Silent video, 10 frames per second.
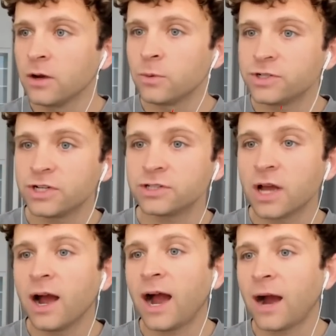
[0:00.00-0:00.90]
which is,
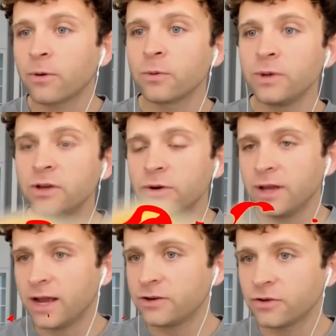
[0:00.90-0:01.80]
how are we going
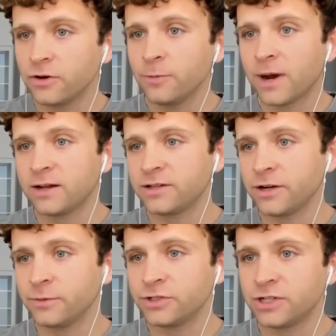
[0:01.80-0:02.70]
to enter a new
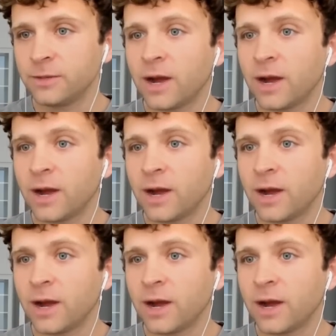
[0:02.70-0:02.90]
monetary regime?